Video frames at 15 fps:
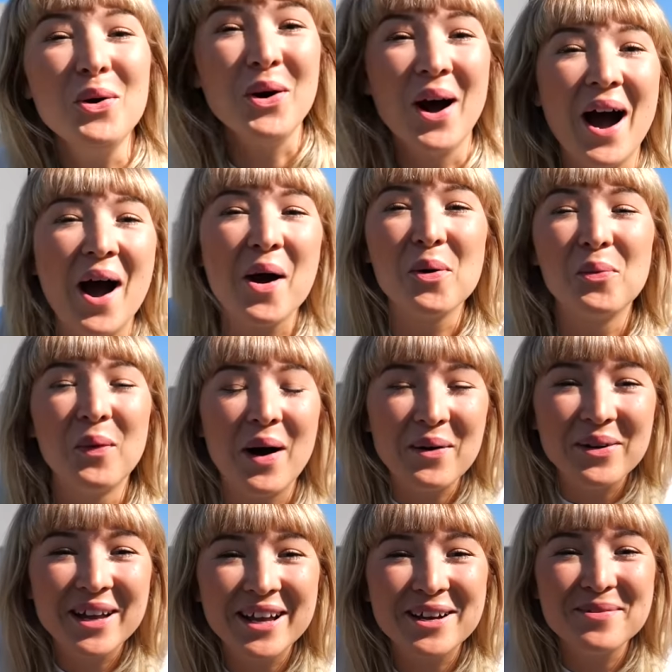about it.
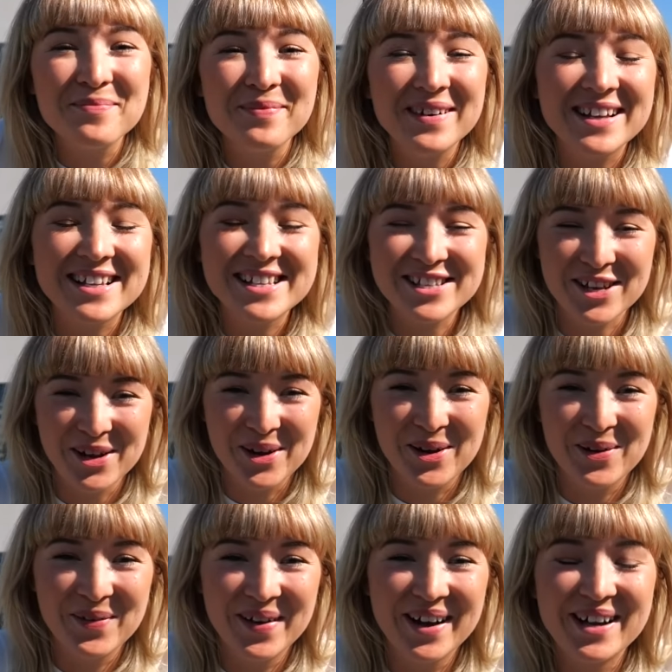Welcome
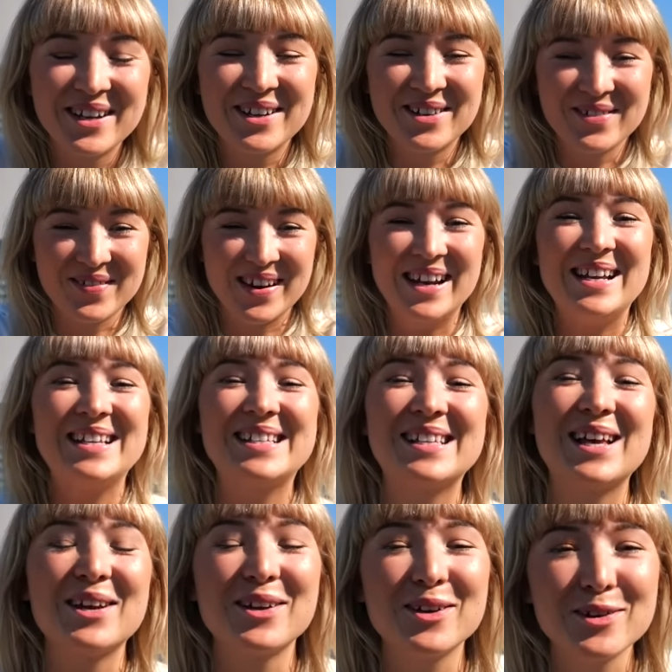to Greece.
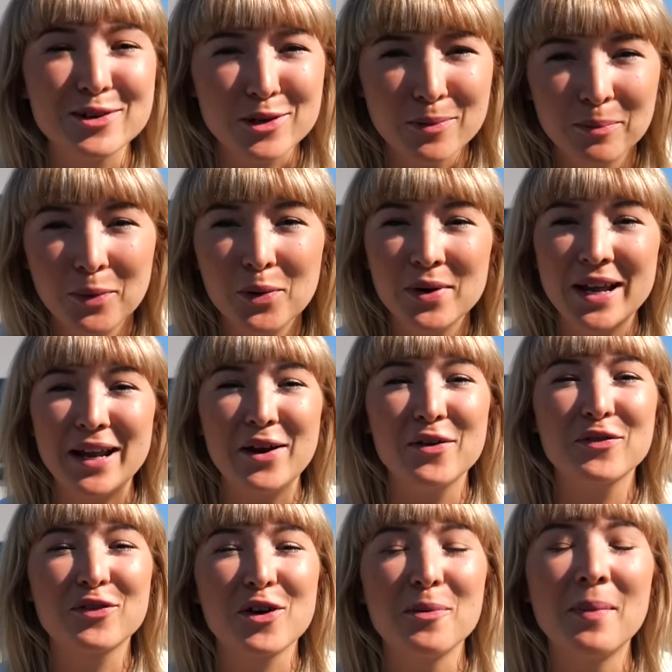Good morning
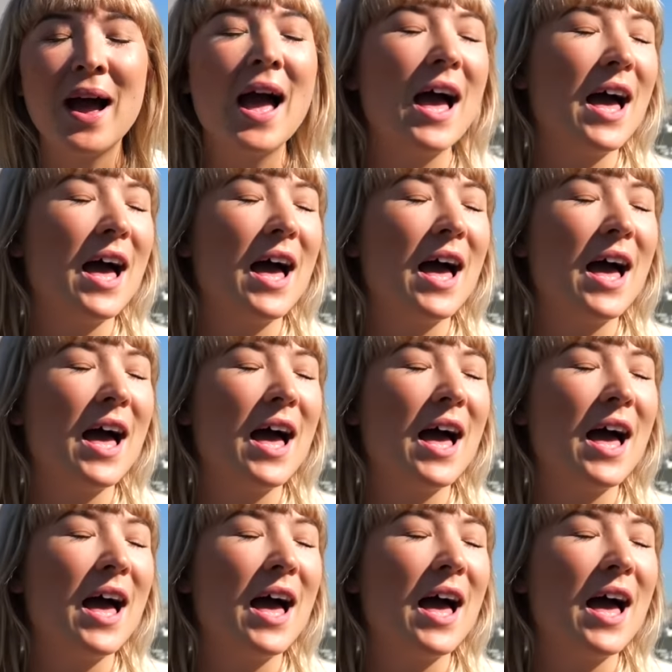from